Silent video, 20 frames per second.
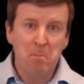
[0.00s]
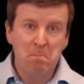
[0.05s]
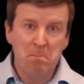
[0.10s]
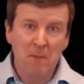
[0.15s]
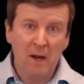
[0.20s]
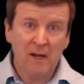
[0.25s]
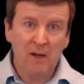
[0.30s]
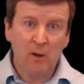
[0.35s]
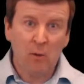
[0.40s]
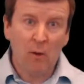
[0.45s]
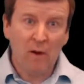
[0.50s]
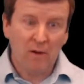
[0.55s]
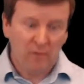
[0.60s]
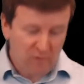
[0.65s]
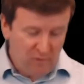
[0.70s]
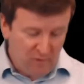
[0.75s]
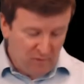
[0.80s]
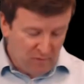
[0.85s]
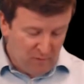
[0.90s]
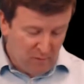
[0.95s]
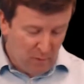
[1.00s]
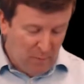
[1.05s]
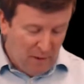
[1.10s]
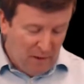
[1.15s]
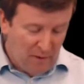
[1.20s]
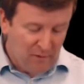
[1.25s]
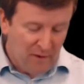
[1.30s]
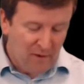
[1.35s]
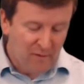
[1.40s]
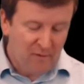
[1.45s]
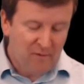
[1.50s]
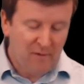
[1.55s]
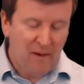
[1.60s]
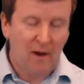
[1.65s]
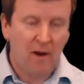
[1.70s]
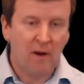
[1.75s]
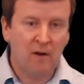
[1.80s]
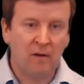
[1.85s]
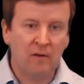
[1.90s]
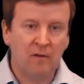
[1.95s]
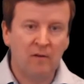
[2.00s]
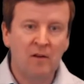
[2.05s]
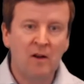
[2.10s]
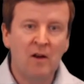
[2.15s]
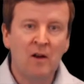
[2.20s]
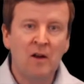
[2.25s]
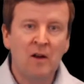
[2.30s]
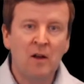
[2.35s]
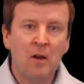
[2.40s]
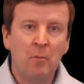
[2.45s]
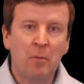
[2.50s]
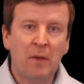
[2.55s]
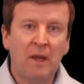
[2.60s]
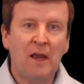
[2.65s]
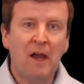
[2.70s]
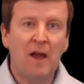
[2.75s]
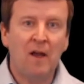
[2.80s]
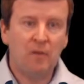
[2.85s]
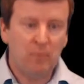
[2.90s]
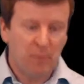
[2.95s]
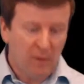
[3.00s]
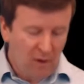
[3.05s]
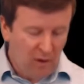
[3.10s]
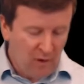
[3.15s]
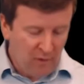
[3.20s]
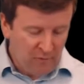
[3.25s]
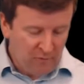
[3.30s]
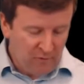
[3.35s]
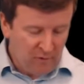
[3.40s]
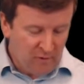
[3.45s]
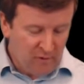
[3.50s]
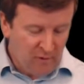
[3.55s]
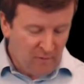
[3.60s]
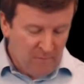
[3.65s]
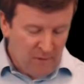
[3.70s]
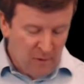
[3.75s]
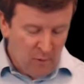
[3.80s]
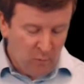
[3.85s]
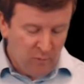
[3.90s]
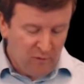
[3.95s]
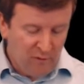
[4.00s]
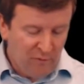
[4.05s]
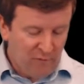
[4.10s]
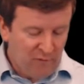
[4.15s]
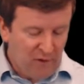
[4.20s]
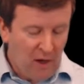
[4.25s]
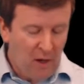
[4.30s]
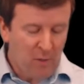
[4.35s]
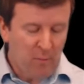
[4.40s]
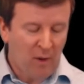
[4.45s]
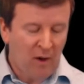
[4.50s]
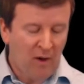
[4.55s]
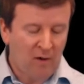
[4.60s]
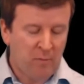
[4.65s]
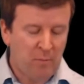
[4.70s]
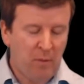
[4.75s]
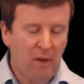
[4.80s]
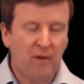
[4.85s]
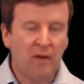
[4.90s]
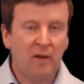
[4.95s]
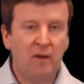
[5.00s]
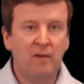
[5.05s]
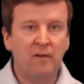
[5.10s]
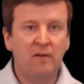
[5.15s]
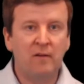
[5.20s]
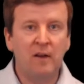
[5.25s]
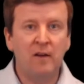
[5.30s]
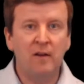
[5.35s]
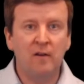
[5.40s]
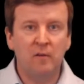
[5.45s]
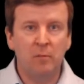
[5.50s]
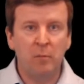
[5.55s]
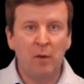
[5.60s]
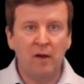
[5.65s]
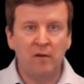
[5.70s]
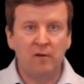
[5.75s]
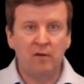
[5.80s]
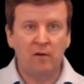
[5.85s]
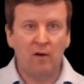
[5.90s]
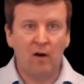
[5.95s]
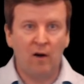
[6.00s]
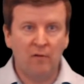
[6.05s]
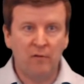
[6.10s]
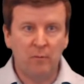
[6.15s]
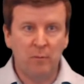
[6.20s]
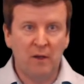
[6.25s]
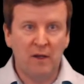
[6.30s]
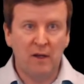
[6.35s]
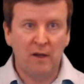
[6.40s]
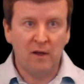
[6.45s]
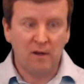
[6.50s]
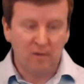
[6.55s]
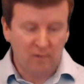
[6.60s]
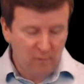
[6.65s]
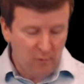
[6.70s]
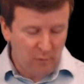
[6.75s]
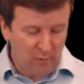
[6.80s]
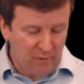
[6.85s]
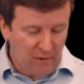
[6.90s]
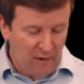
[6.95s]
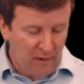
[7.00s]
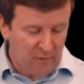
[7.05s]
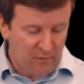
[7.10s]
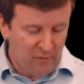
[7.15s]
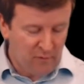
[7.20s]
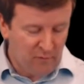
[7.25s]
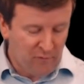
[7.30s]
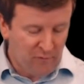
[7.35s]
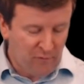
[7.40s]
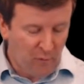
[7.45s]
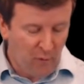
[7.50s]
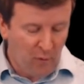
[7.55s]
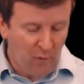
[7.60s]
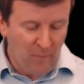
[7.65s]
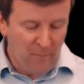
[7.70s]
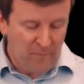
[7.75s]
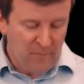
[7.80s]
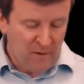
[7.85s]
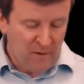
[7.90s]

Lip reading: Many questions about Enceladus began to be answered with the flybys by the Cassini spacecraft beginning in 2004.